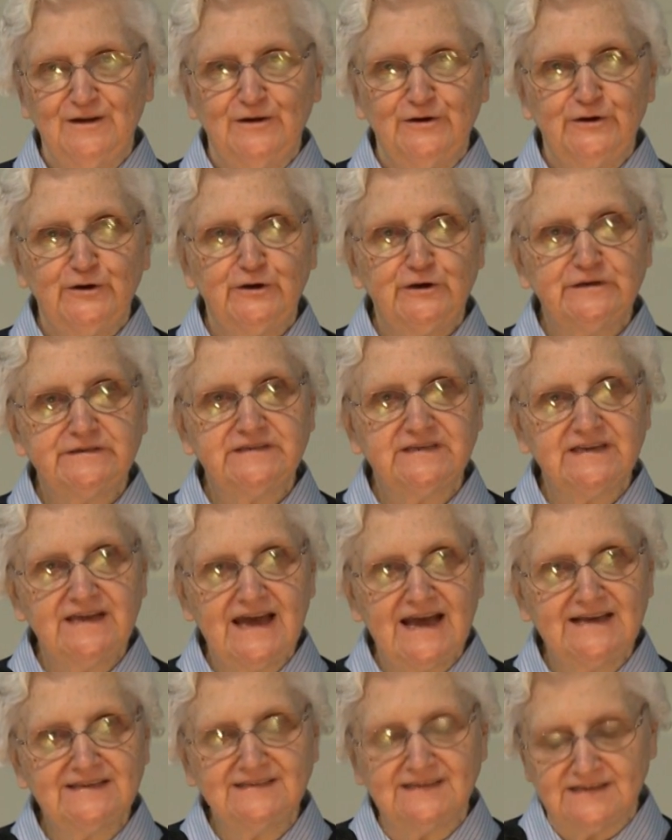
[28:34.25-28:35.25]
Her
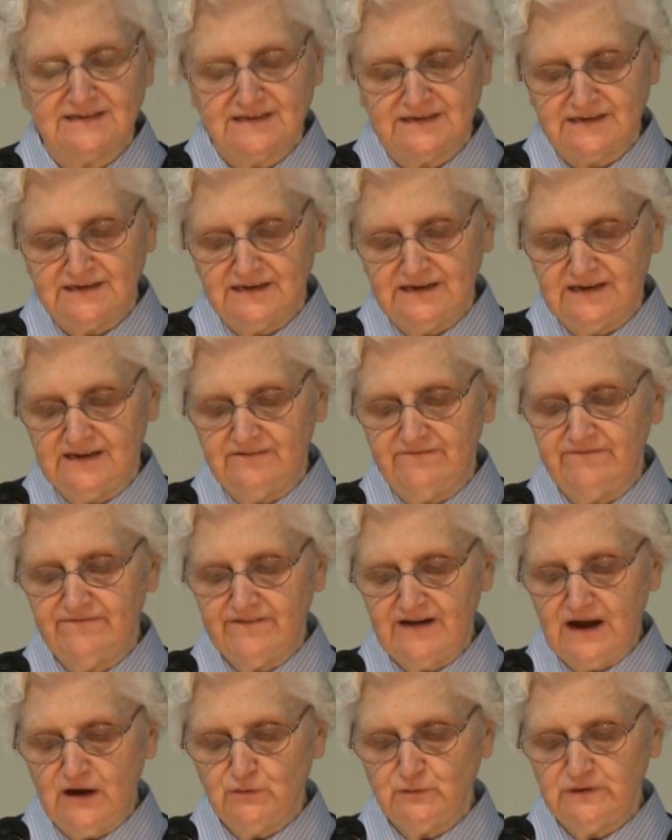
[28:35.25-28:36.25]
tenacity in
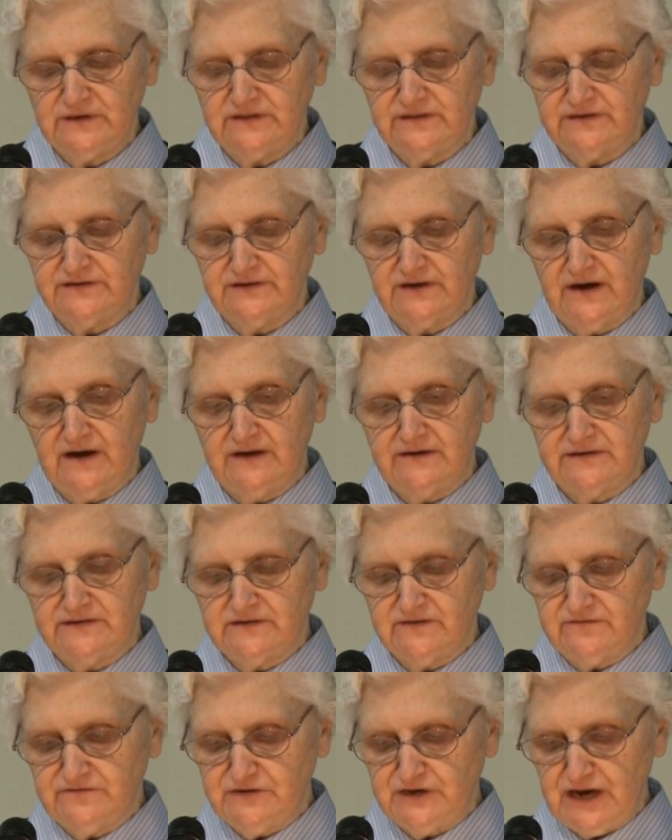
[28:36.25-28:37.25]
founding the Daughters
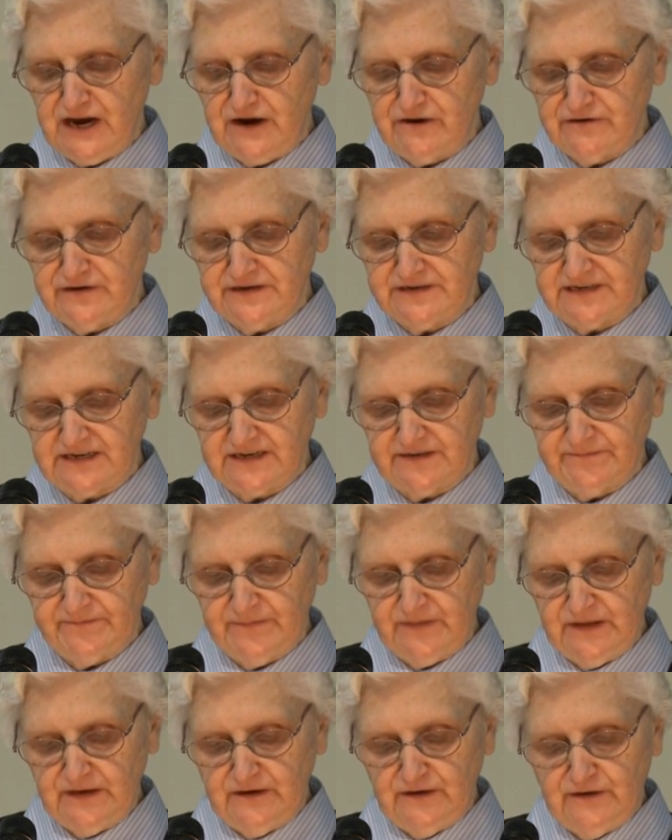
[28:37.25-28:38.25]
of Charity,
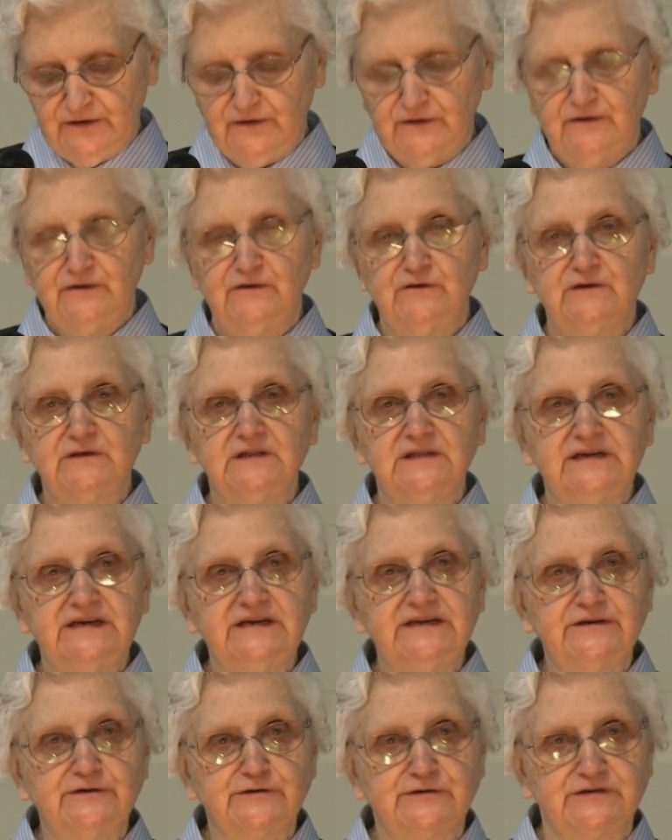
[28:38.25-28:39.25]
her
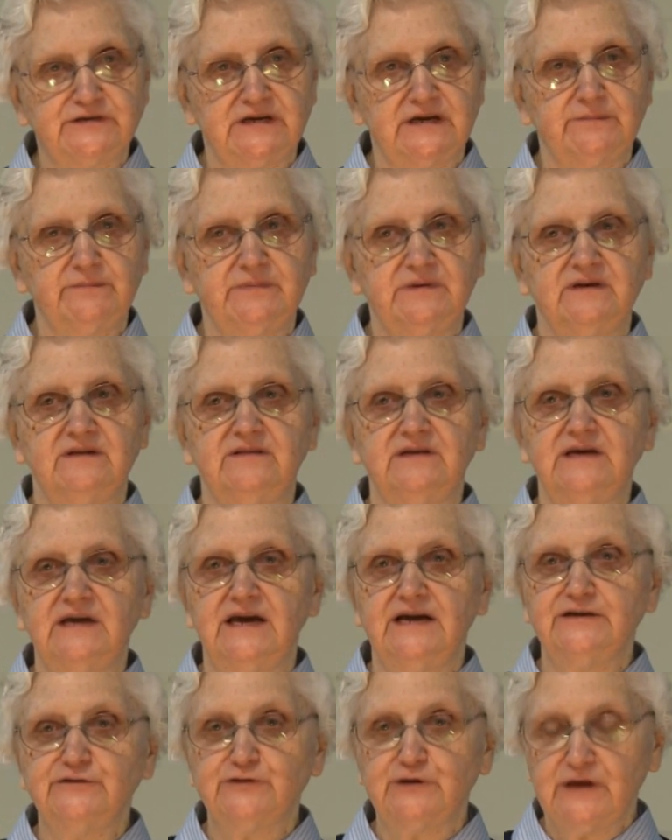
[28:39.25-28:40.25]
leadership in the
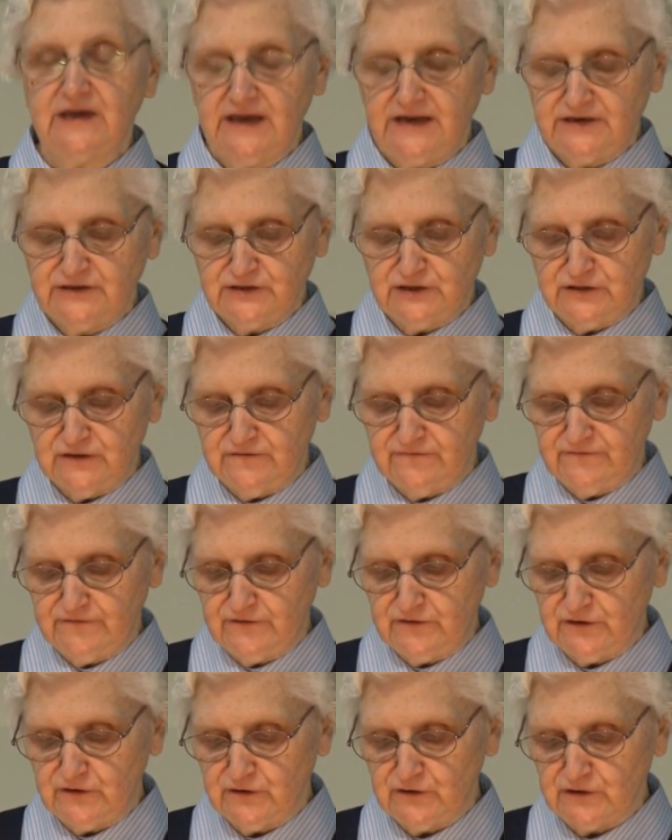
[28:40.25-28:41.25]
education of
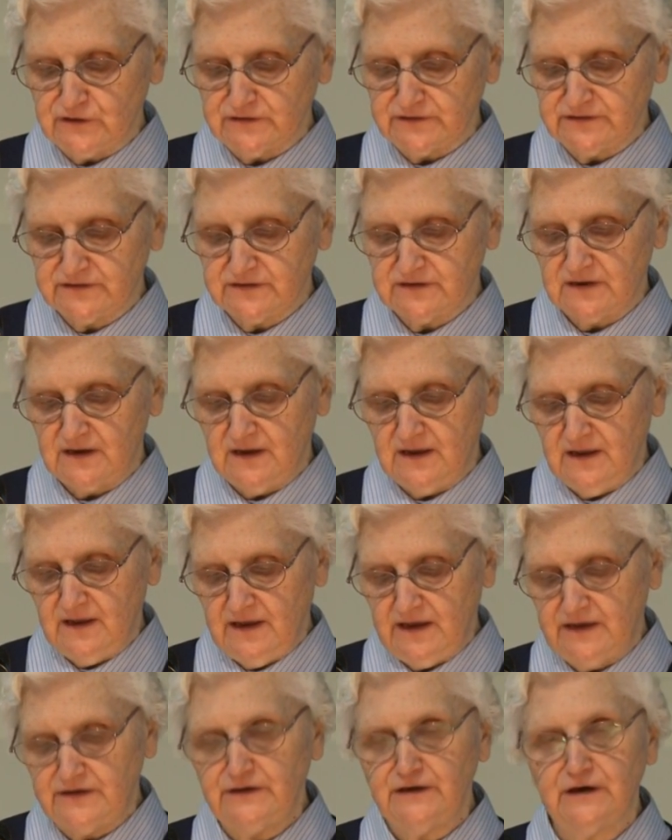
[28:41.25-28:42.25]
girls
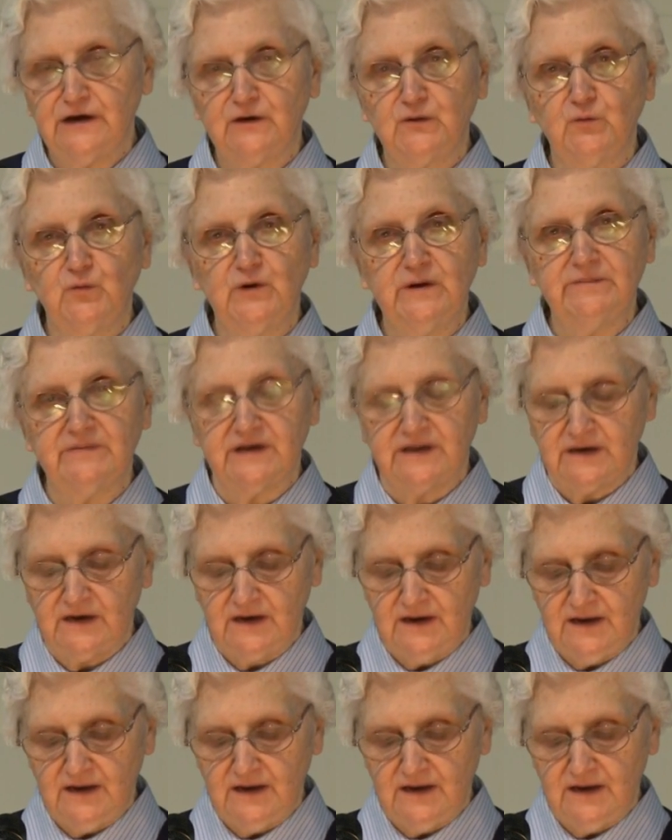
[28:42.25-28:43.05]
and young women,